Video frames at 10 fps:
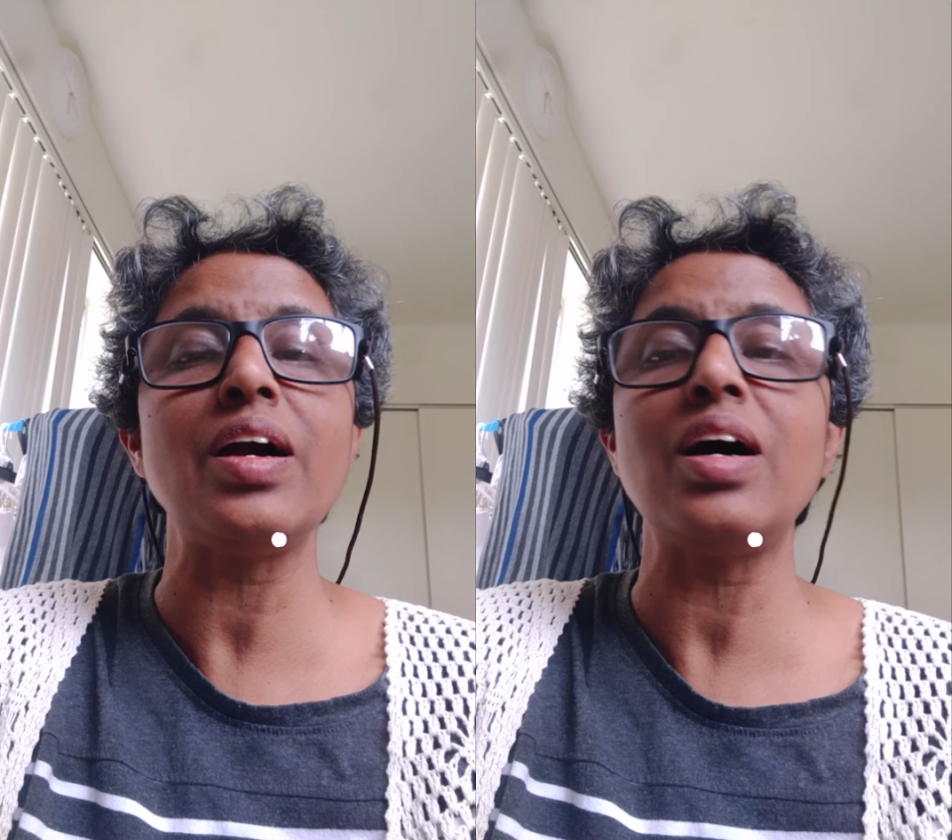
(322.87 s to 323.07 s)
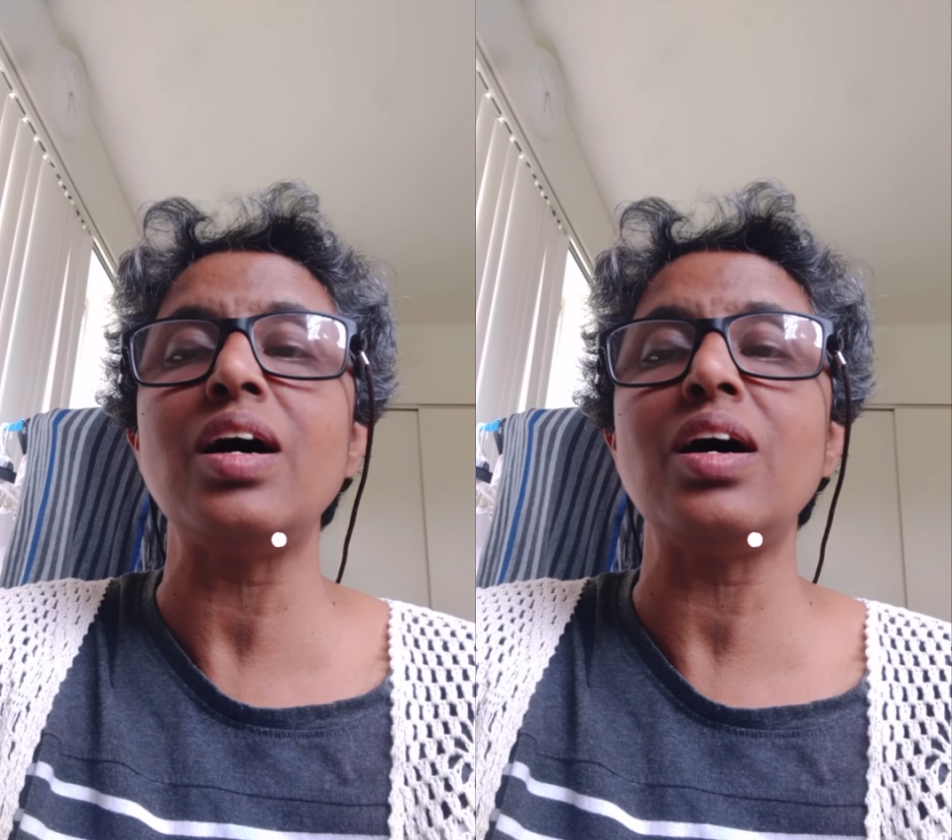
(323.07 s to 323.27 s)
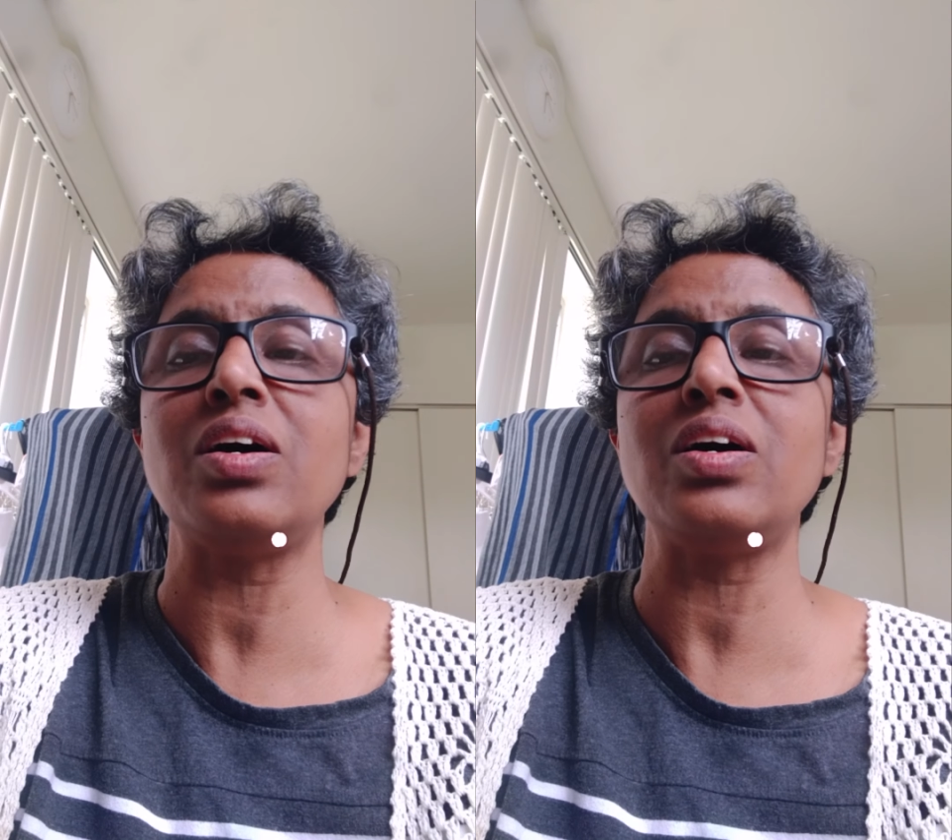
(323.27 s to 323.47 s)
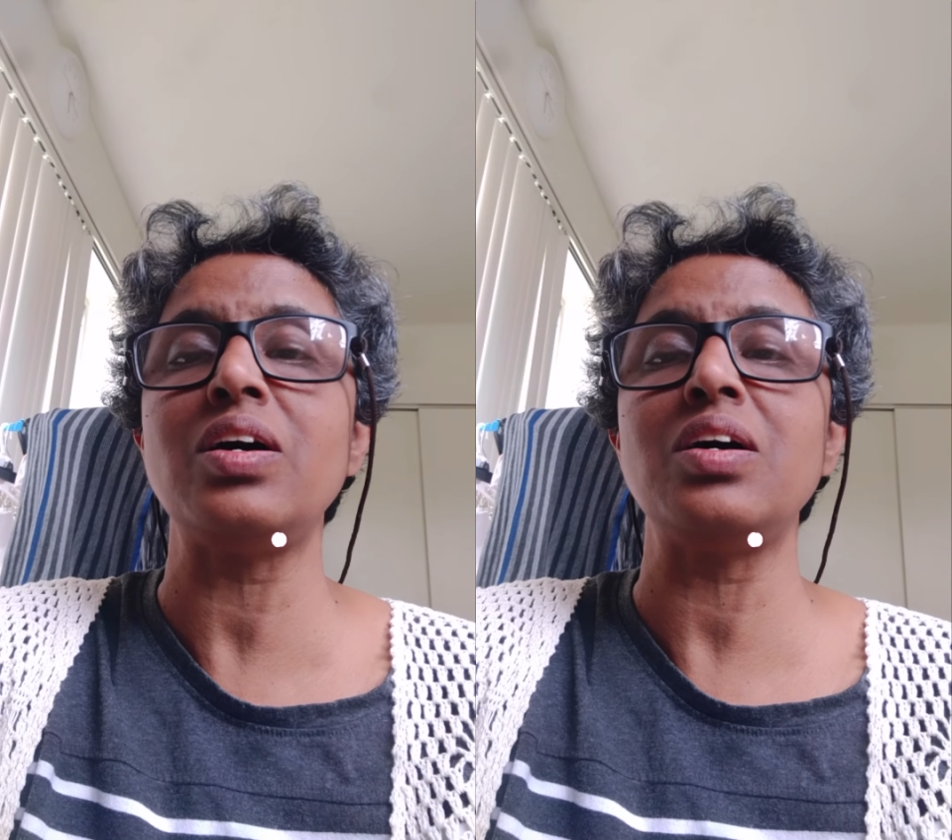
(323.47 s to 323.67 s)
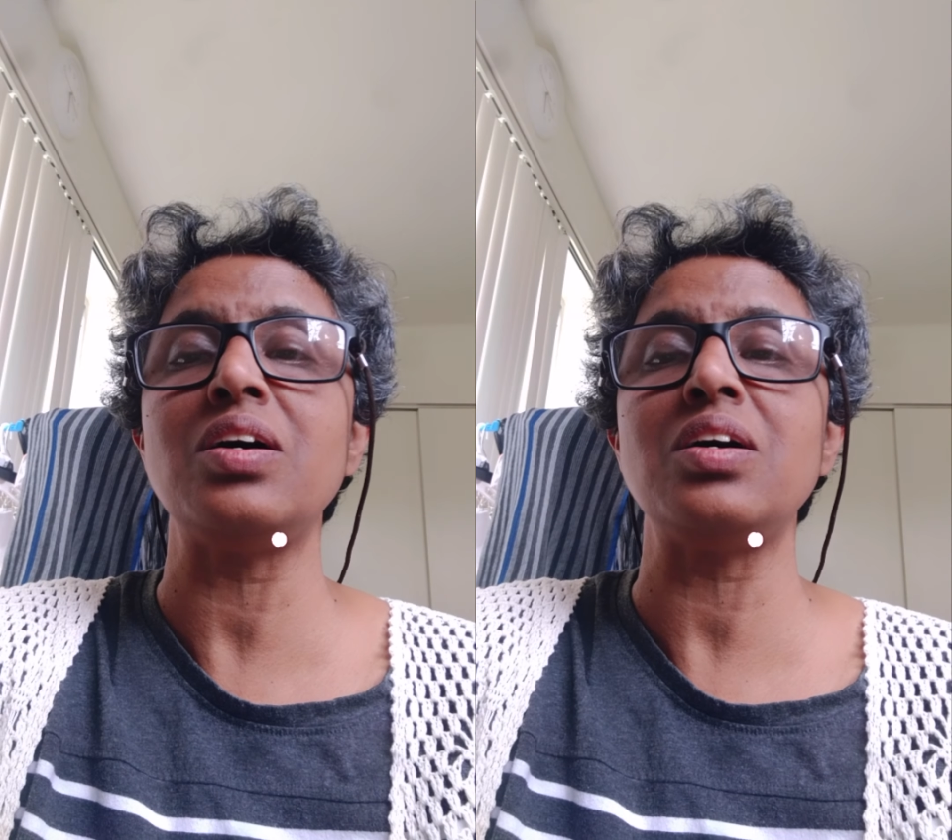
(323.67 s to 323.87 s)

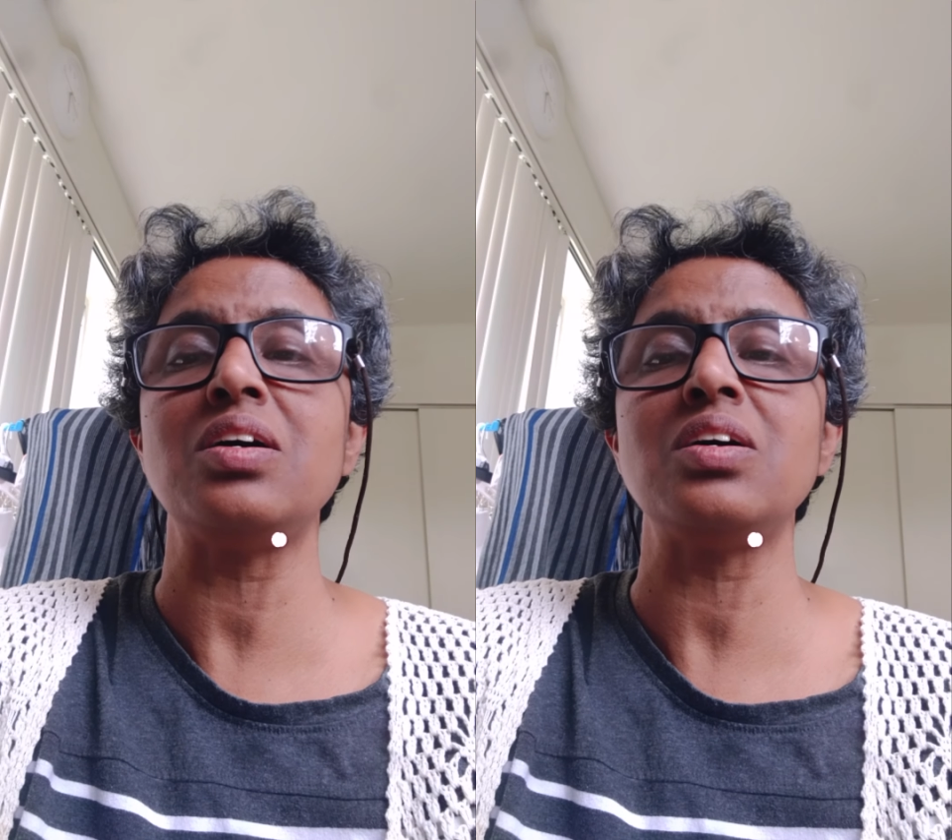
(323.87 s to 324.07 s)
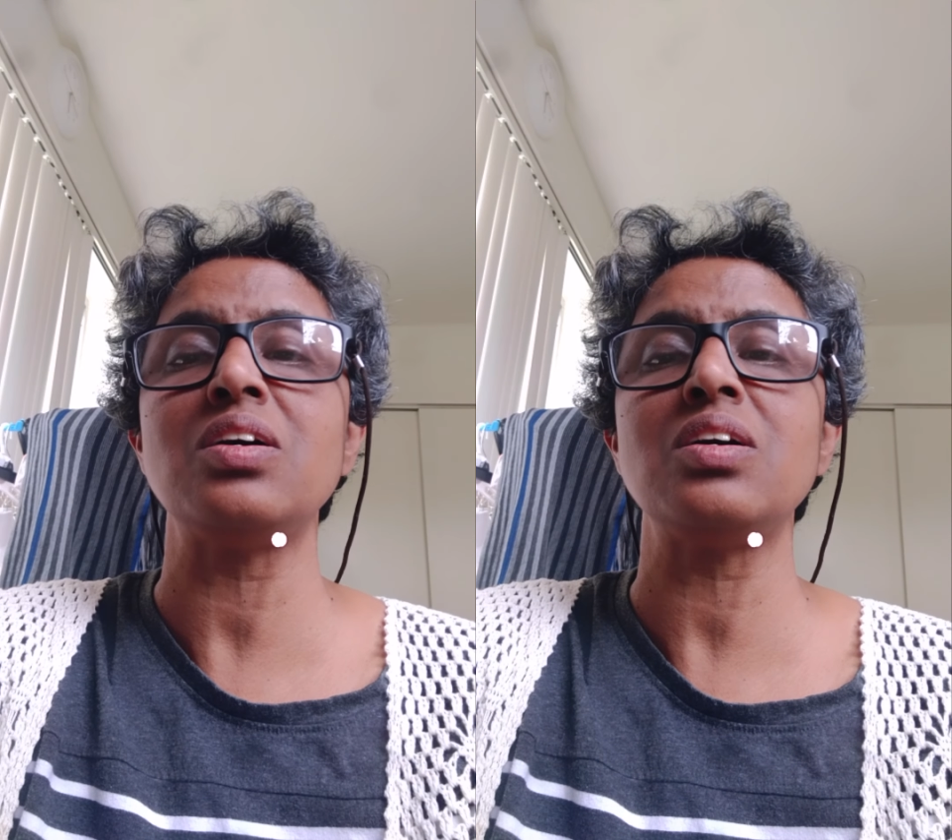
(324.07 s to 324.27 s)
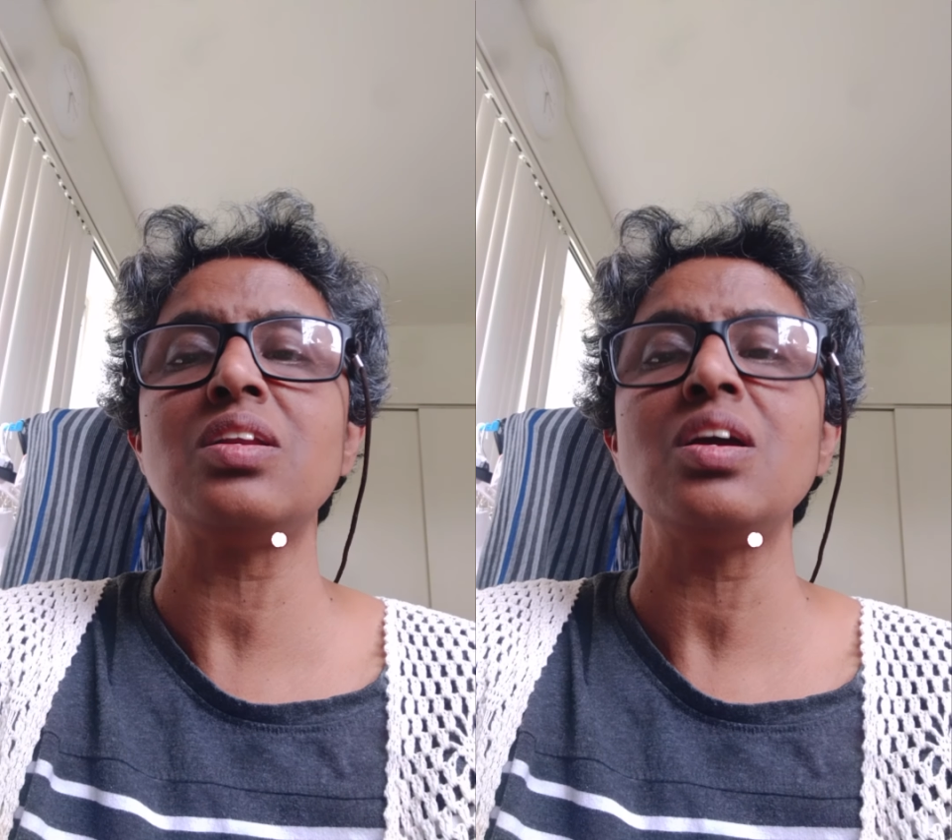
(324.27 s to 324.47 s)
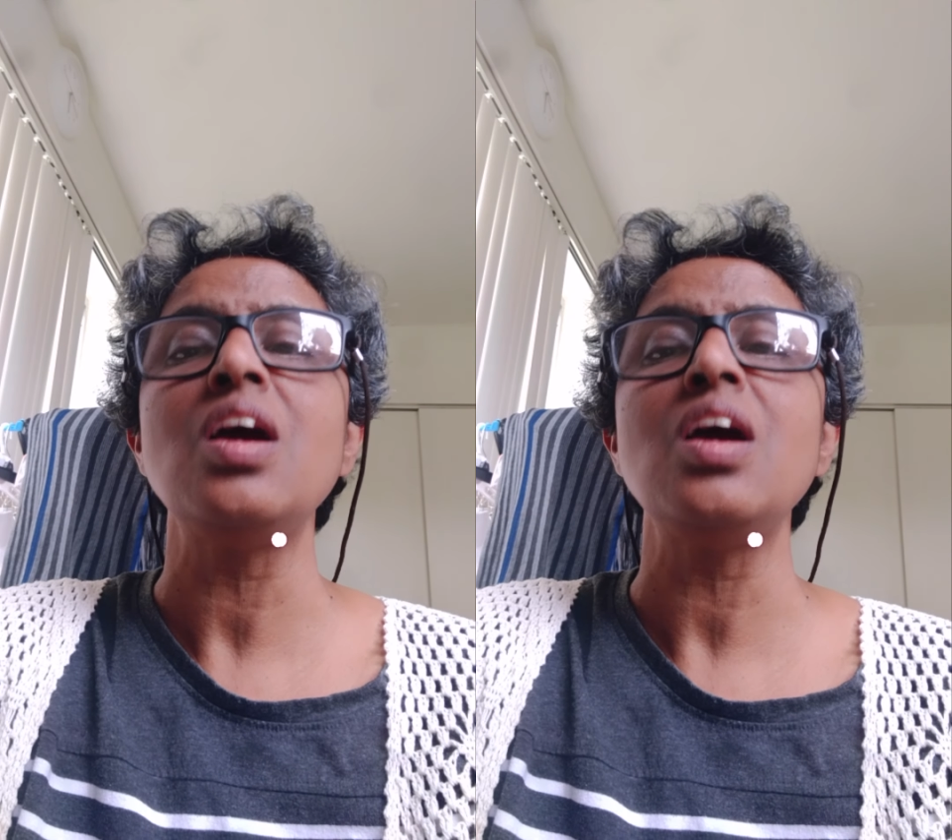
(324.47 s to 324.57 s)
heart.